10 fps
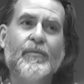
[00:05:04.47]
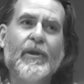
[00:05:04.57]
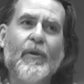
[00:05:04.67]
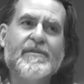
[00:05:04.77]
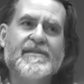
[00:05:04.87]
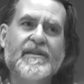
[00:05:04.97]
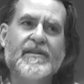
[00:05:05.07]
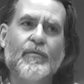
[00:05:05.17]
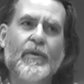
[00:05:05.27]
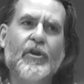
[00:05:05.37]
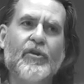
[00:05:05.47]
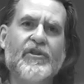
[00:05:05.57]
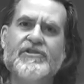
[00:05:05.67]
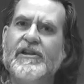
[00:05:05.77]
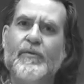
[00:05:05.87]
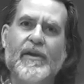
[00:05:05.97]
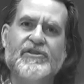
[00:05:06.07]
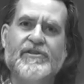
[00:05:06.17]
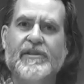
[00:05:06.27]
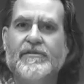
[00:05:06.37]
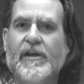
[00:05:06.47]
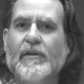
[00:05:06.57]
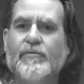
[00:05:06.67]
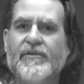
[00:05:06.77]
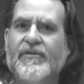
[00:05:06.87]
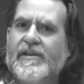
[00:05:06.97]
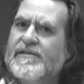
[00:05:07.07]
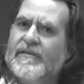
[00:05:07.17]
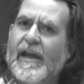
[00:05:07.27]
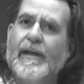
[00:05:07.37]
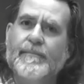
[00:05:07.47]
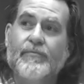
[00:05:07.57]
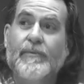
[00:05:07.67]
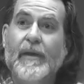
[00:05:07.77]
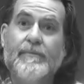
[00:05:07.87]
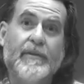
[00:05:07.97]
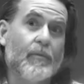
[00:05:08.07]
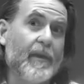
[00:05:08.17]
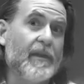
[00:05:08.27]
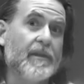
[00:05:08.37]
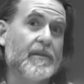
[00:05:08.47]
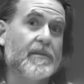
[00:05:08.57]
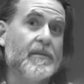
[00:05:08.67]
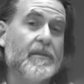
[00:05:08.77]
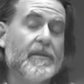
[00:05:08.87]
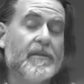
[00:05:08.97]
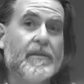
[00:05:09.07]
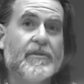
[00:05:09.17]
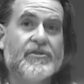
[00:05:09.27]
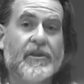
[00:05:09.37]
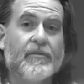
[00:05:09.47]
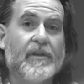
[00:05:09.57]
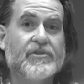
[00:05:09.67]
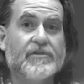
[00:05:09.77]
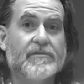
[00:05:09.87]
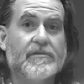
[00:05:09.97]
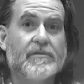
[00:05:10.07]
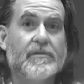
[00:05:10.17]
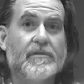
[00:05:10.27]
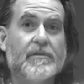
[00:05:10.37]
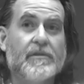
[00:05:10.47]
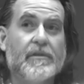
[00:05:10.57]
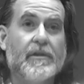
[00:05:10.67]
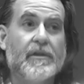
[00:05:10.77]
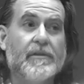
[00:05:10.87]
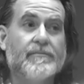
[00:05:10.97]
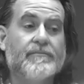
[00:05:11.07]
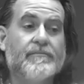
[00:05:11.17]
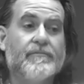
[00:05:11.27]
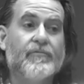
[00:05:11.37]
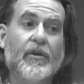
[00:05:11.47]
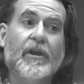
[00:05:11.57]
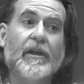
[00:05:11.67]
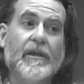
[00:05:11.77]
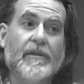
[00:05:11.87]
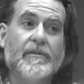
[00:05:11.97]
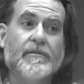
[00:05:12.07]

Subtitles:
we always think that we are the generation that God will decisively act, but we might be a waiting generation for God.